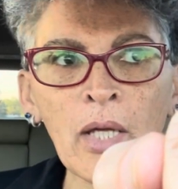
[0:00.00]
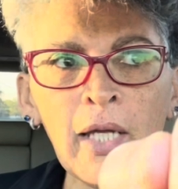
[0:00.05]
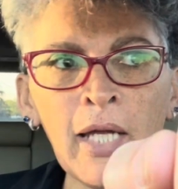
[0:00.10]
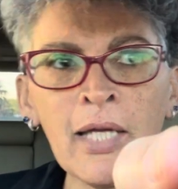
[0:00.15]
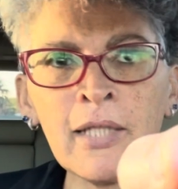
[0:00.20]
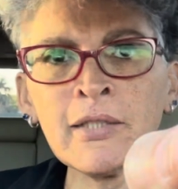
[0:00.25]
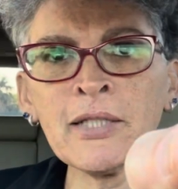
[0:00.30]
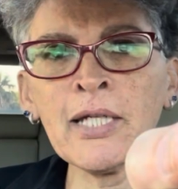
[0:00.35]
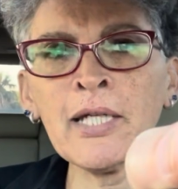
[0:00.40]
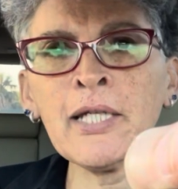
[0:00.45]

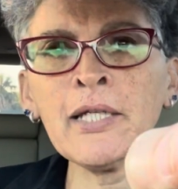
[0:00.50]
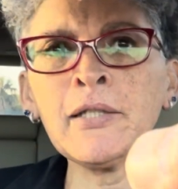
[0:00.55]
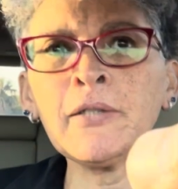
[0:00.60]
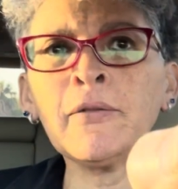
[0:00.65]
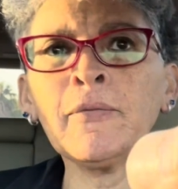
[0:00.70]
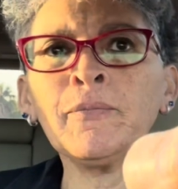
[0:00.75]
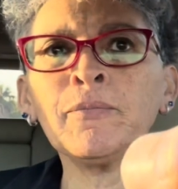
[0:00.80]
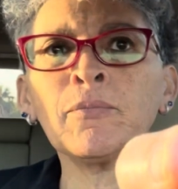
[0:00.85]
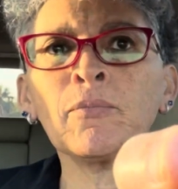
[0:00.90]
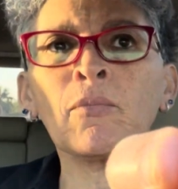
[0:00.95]
And then
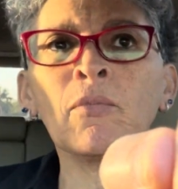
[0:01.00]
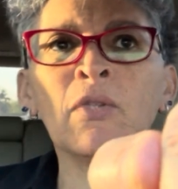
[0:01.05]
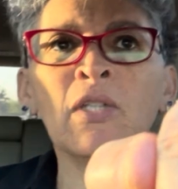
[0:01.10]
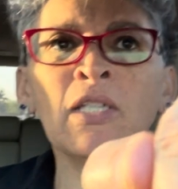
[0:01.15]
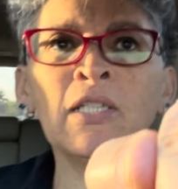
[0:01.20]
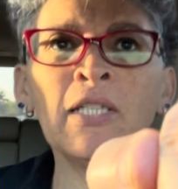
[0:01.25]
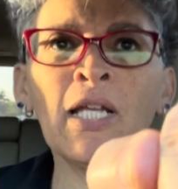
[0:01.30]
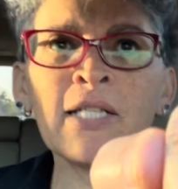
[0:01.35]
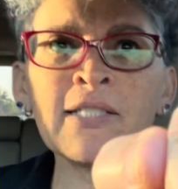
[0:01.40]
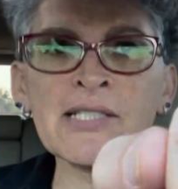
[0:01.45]
the
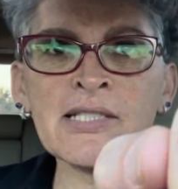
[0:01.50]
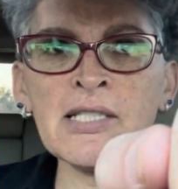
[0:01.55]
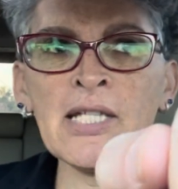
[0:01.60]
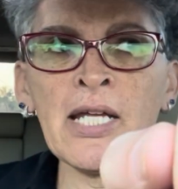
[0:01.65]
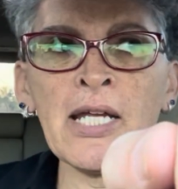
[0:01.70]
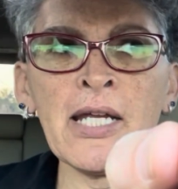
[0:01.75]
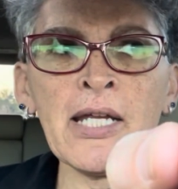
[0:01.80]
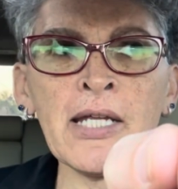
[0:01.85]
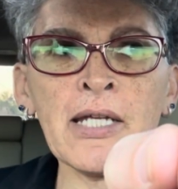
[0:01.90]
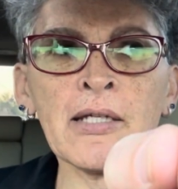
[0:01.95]
next
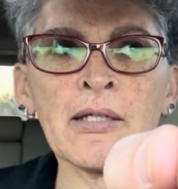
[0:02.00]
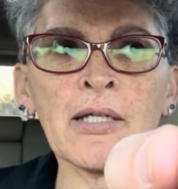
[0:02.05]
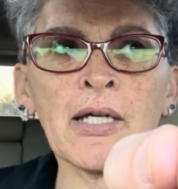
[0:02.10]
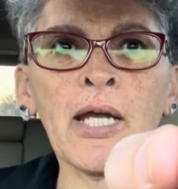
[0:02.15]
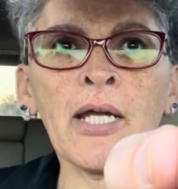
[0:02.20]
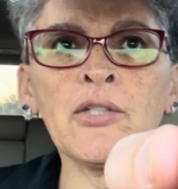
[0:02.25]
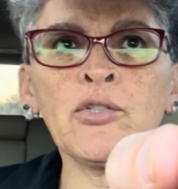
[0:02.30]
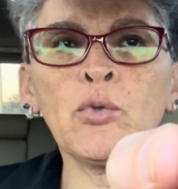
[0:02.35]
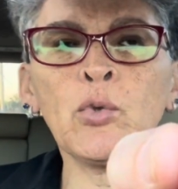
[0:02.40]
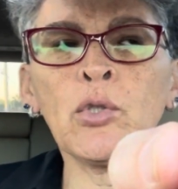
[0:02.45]
day,
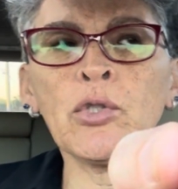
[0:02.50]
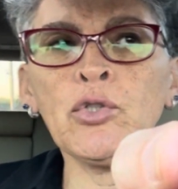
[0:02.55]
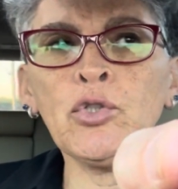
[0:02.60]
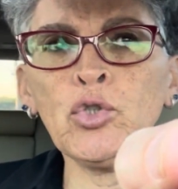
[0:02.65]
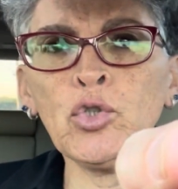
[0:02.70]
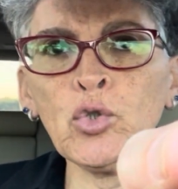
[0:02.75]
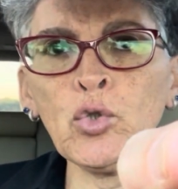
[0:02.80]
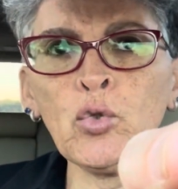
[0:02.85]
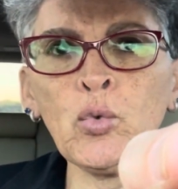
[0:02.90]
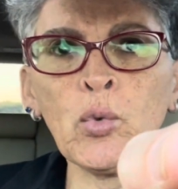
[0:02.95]
I do a
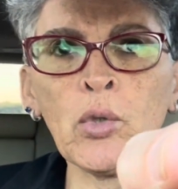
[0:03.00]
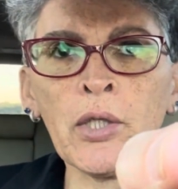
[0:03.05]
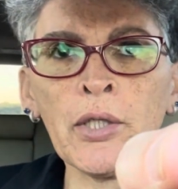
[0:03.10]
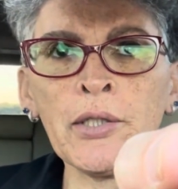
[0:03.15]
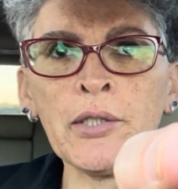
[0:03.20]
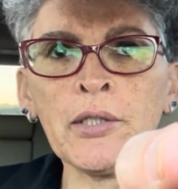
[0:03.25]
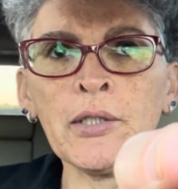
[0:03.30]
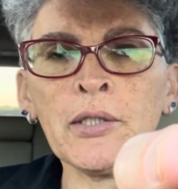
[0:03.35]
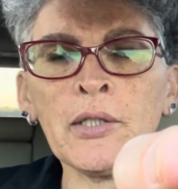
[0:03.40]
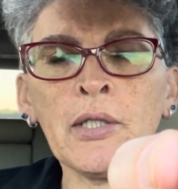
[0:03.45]
new
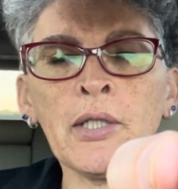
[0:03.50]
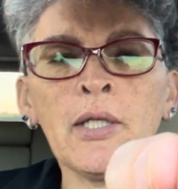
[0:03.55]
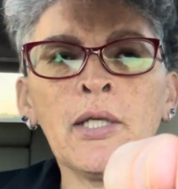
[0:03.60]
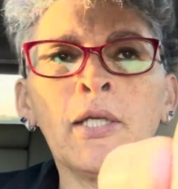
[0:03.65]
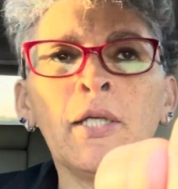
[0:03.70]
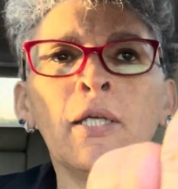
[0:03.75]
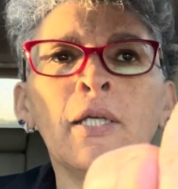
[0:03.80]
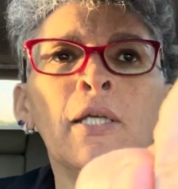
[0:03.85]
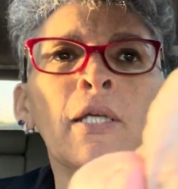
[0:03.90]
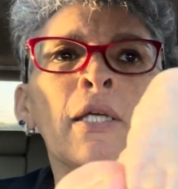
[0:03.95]
one,
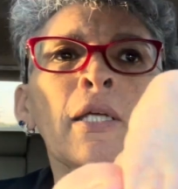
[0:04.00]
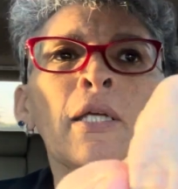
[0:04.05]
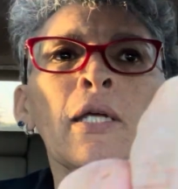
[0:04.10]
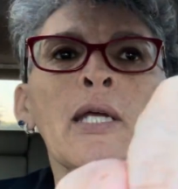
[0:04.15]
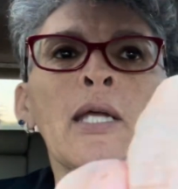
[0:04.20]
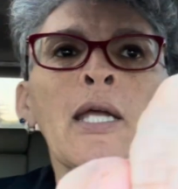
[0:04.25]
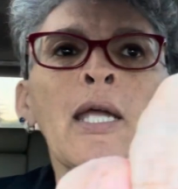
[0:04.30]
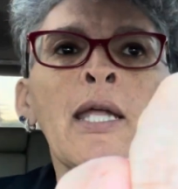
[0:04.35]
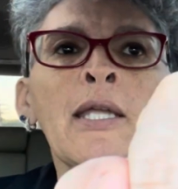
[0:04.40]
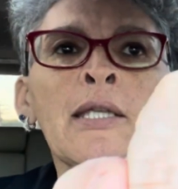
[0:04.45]

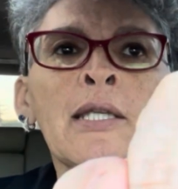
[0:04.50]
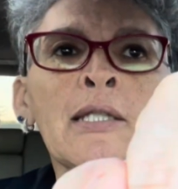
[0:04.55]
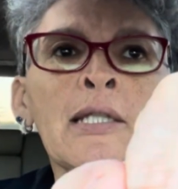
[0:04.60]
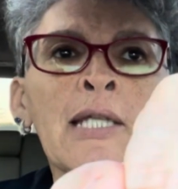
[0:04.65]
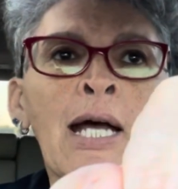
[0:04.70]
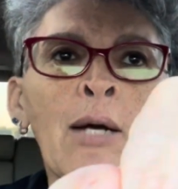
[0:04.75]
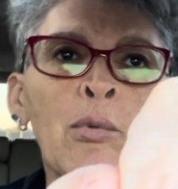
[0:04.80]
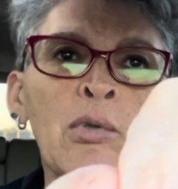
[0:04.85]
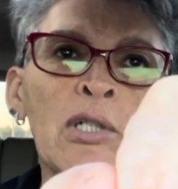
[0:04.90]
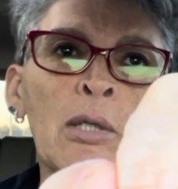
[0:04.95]
and then
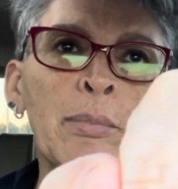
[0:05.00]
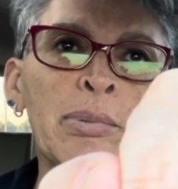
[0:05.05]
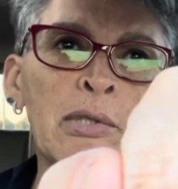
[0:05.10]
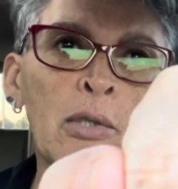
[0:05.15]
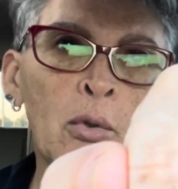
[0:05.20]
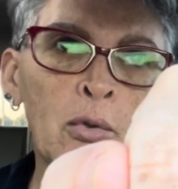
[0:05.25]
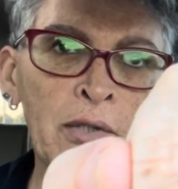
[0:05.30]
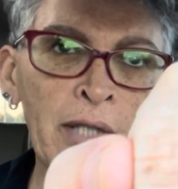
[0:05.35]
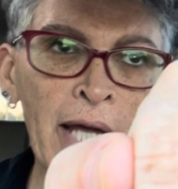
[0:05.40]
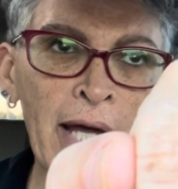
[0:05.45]
I would
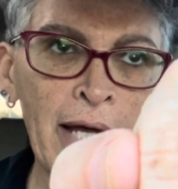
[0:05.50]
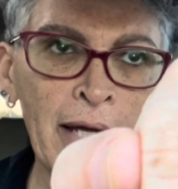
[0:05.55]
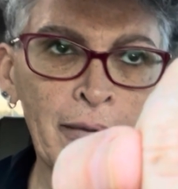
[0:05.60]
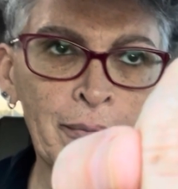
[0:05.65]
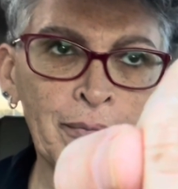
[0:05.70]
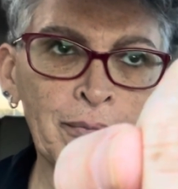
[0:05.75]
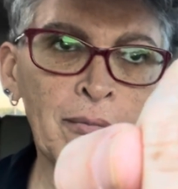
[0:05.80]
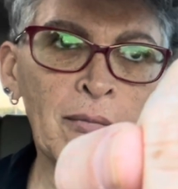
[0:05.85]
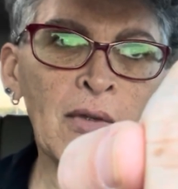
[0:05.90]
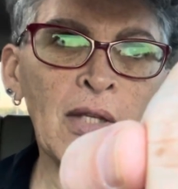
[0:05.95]
upload that
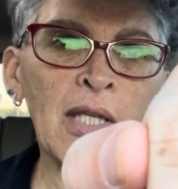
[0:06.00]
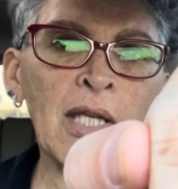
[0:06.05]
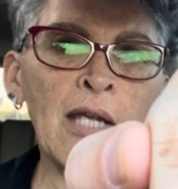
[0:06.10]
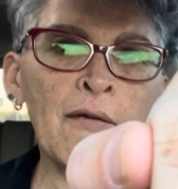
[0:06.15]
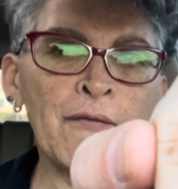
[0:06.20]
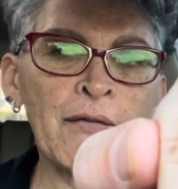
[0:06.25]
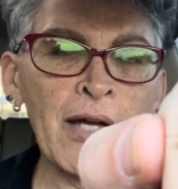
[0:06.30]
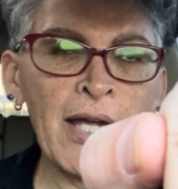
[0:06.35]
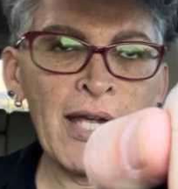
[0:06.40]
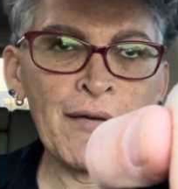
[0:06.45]

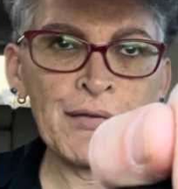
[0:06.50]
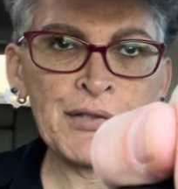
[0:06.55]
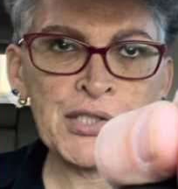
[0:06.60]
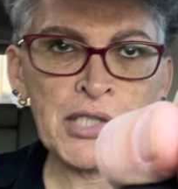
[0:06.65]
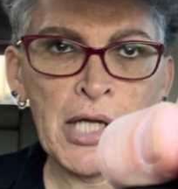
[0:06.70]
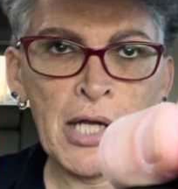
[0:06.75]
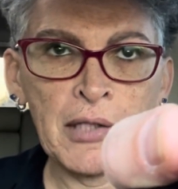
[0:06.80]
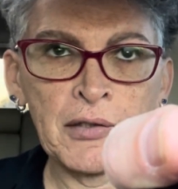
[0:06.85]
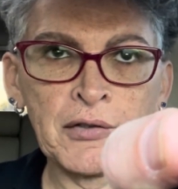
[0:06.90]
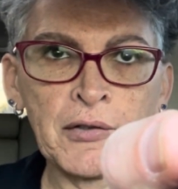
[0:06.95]
if I have a
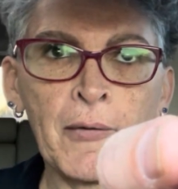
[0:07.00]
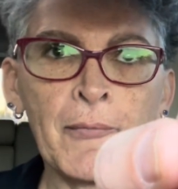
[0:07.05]
chance.